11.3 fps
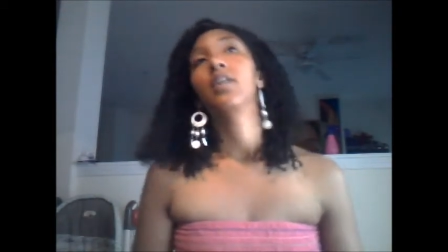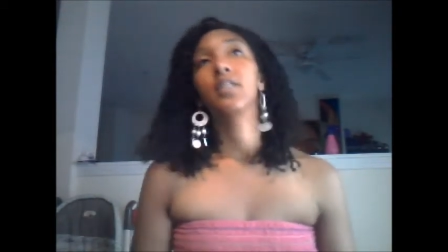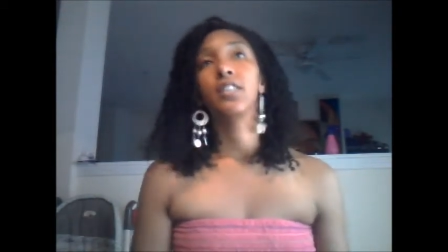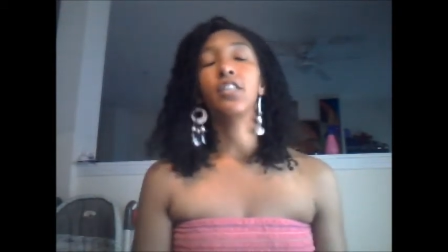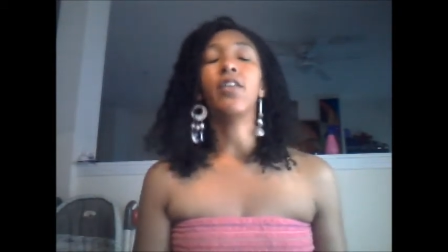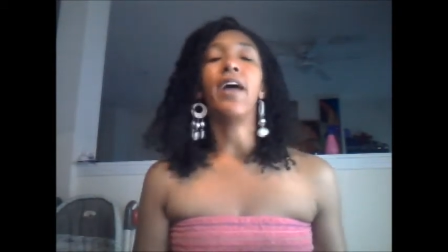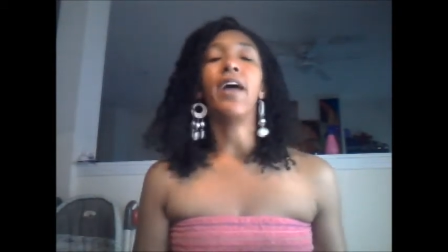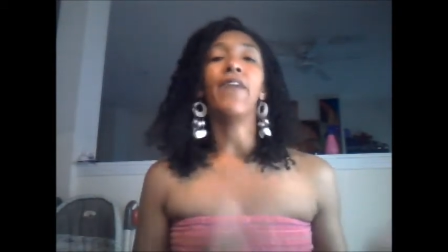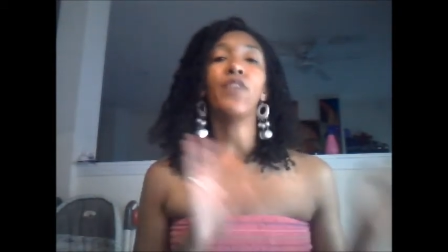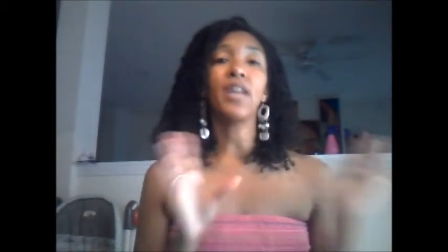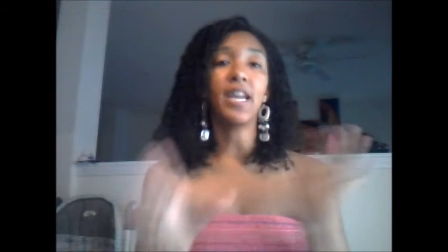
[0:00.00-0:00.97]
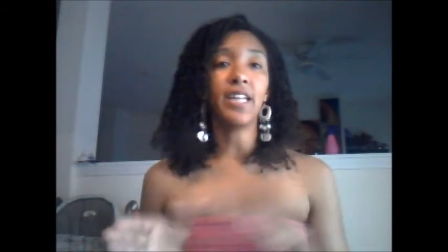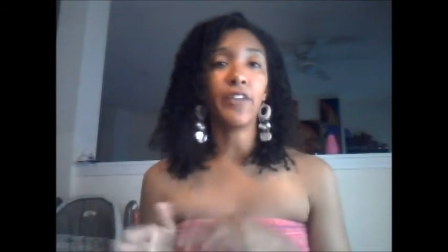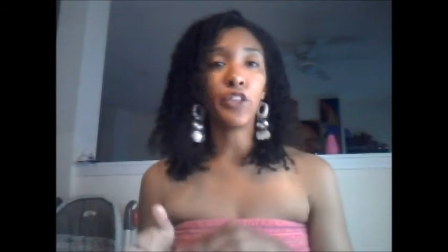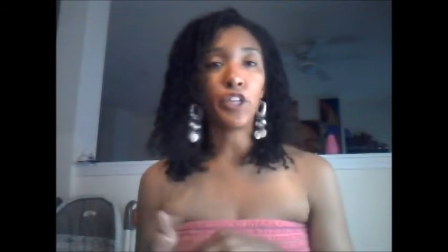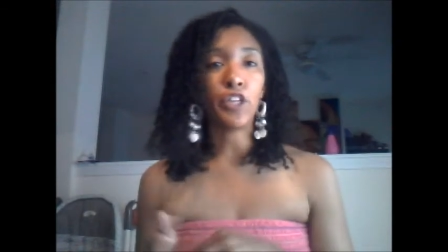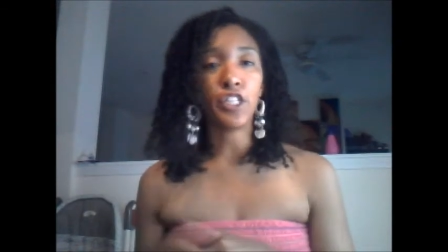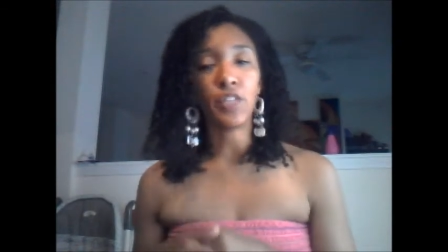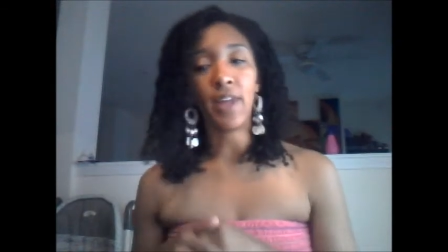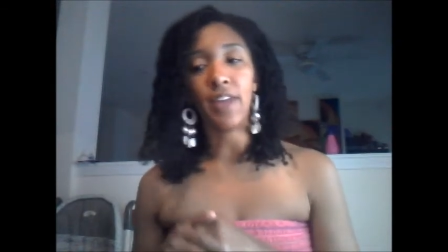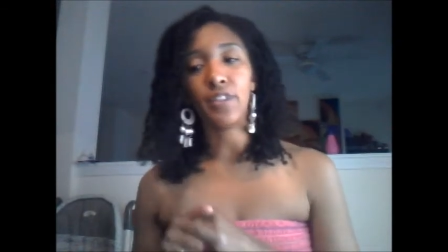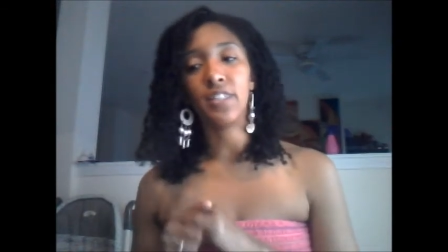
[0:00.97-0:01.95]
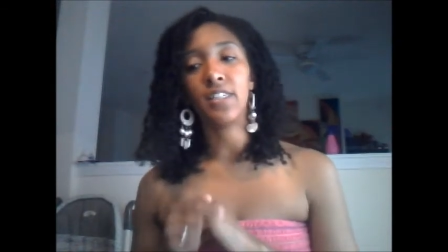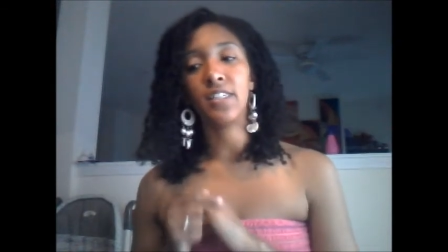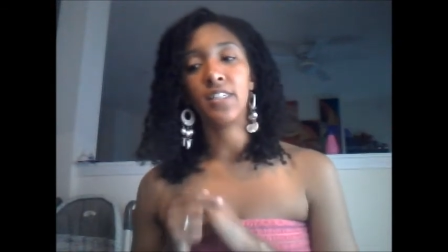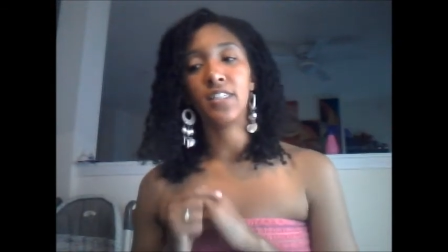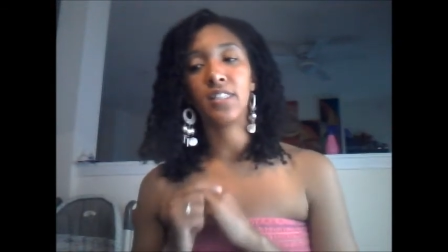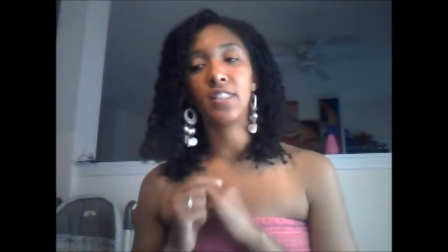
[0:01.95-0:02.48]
So after I got down to 32 ounces,